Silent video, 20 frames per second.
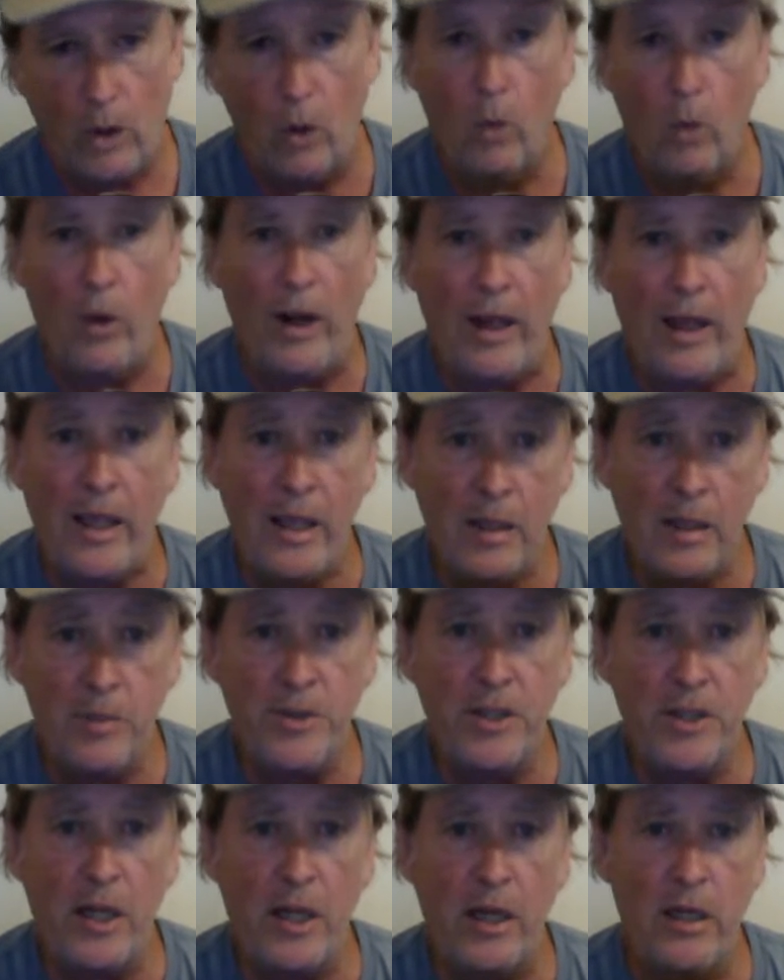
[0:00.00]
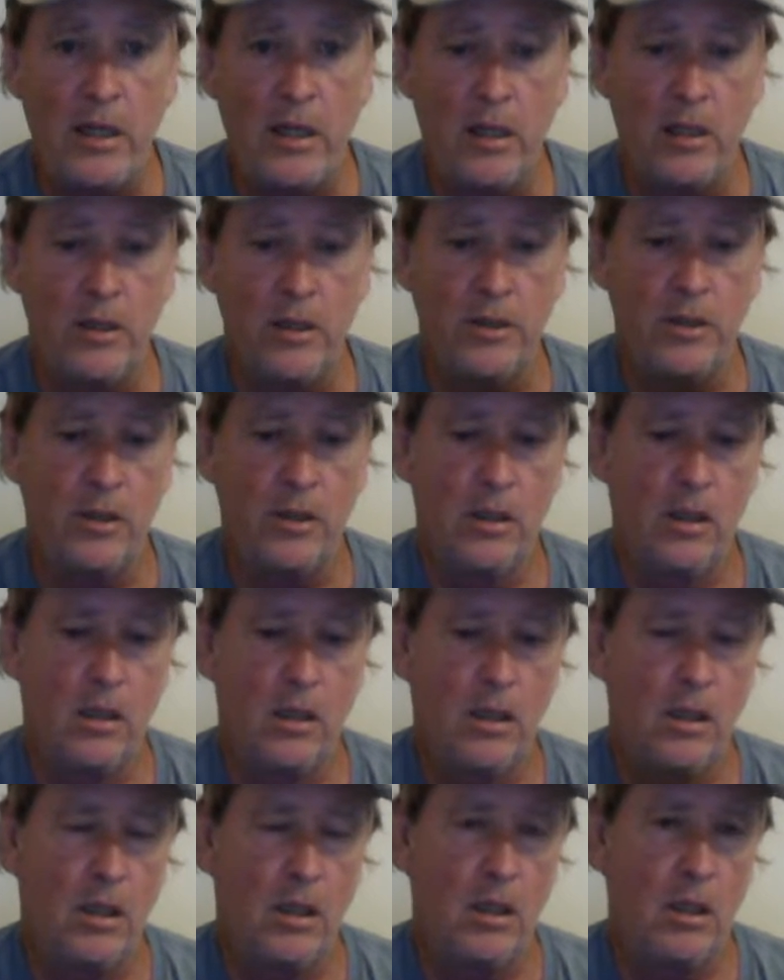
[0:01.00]
What I am saying is
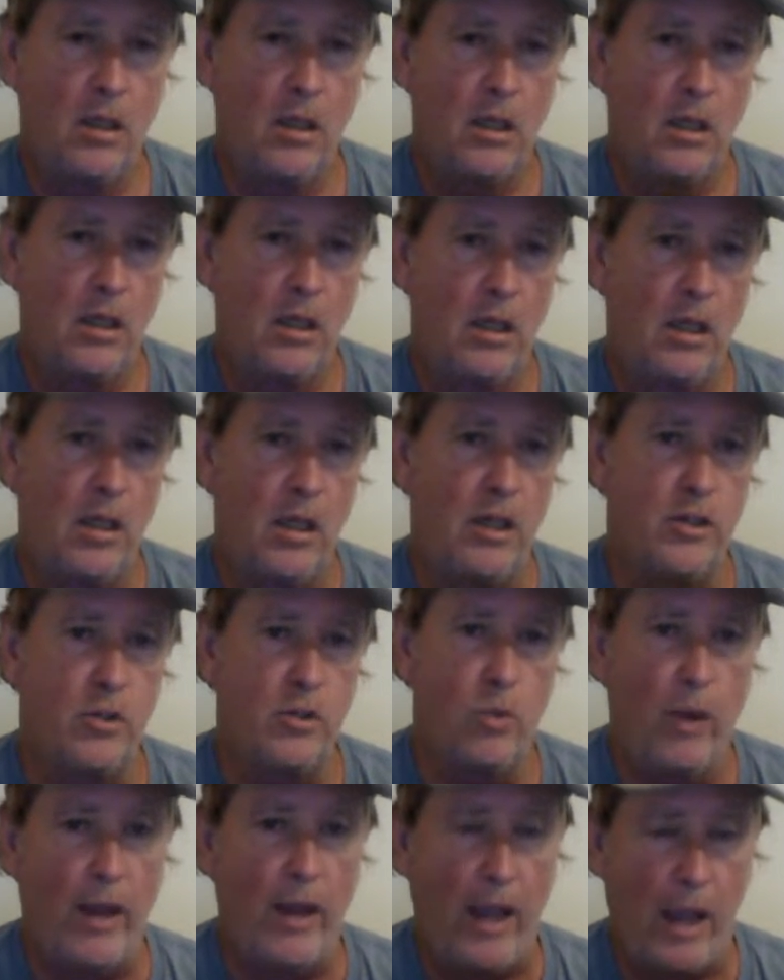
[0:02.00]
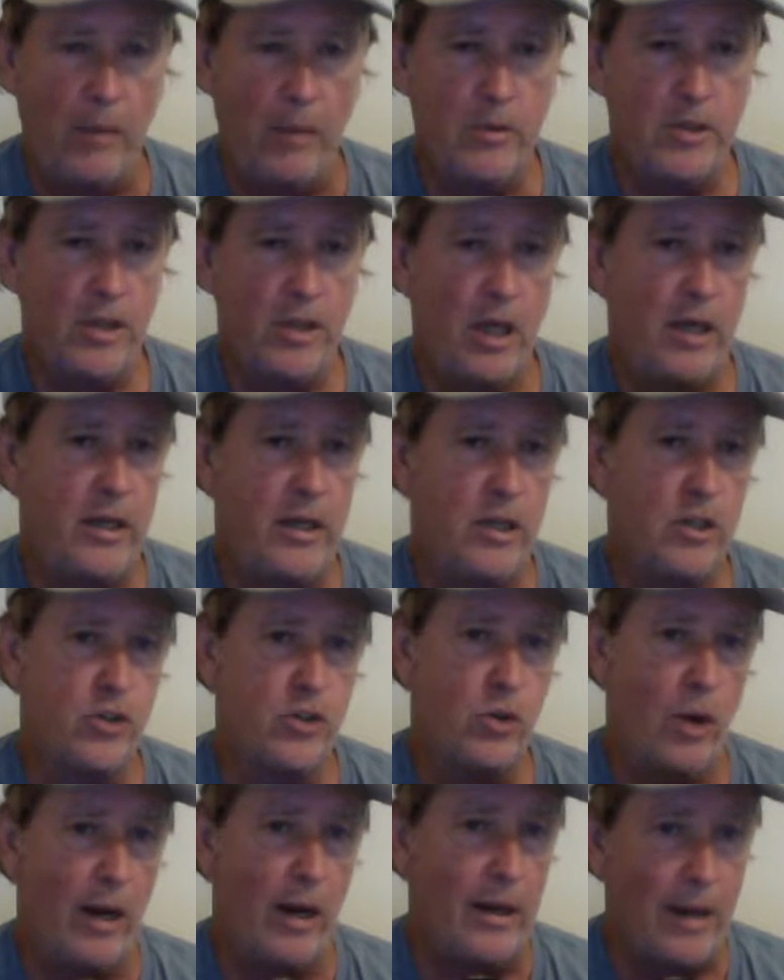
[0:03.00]
the way Amazon is
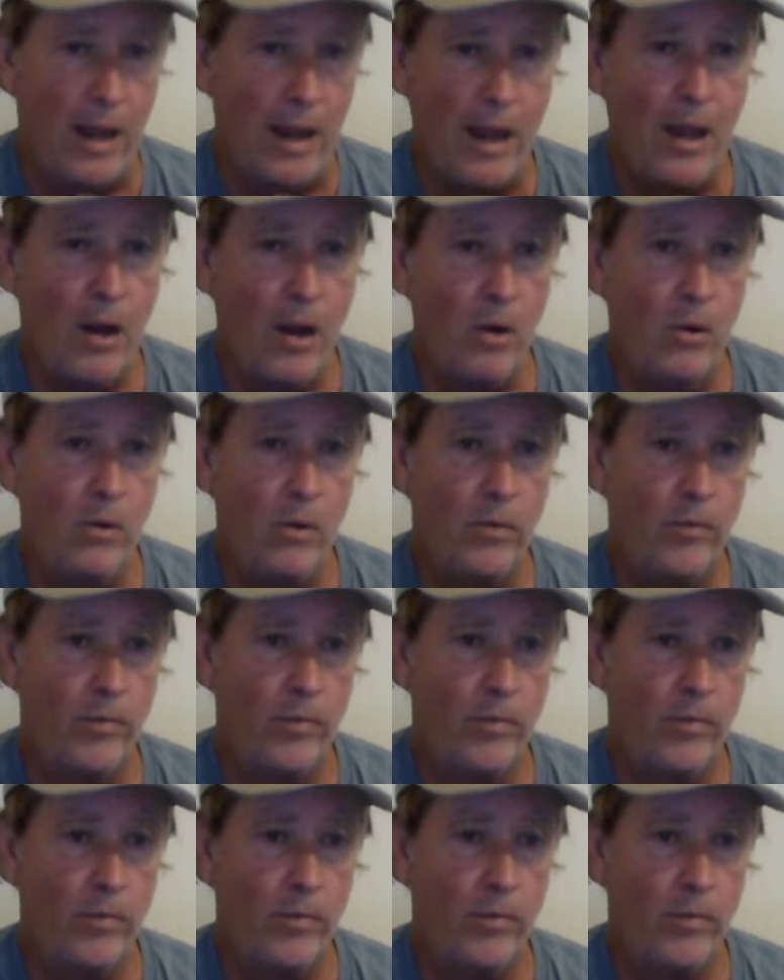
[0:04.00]
right now.